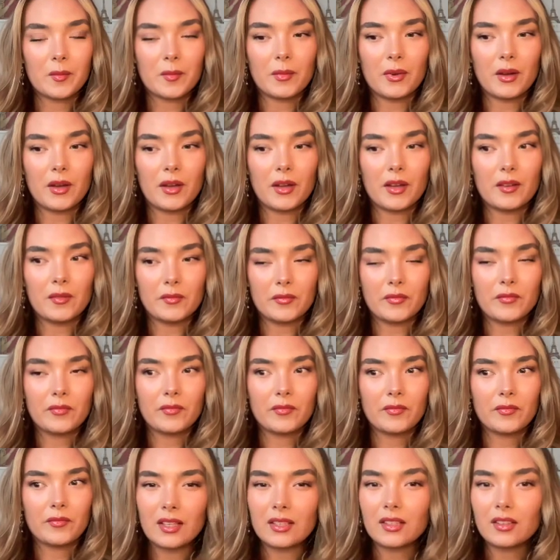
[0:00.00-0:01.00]
but
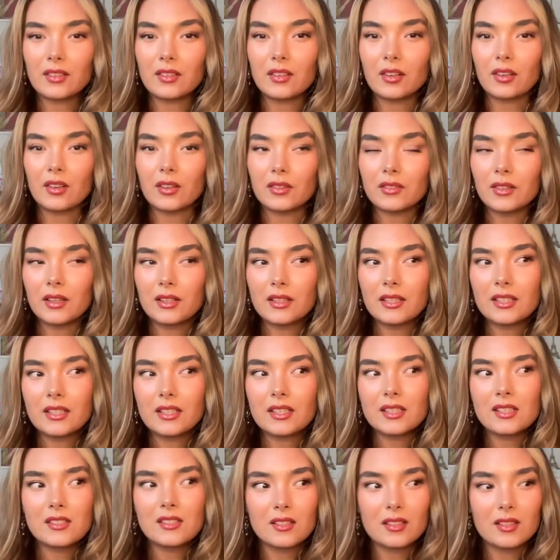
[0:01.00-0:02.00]
I don't know. I
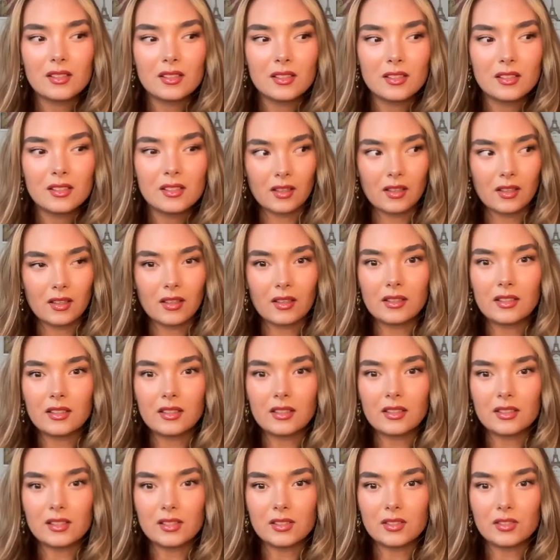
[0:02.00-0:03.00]
think
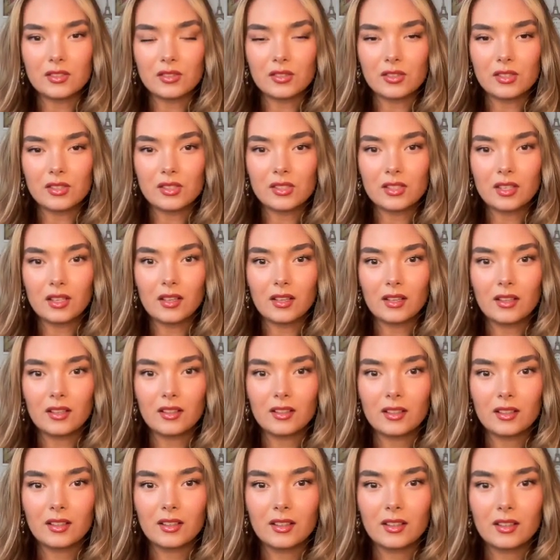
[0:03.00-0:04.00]
it's interesting.
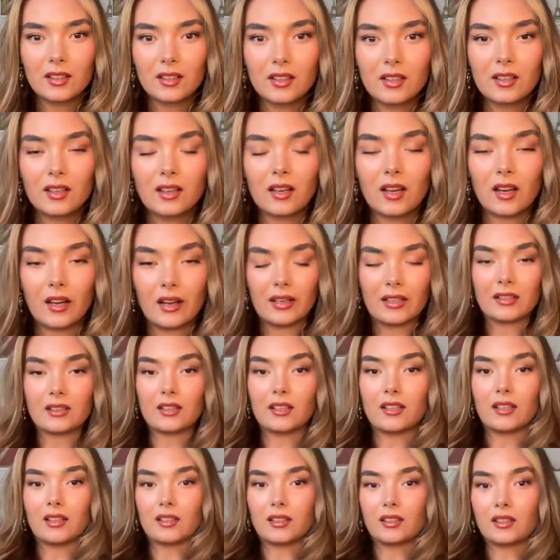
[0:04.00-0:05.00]
I
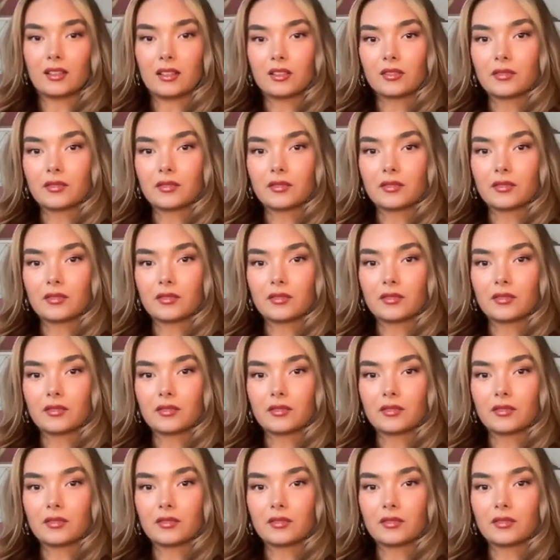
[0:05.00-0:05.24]
think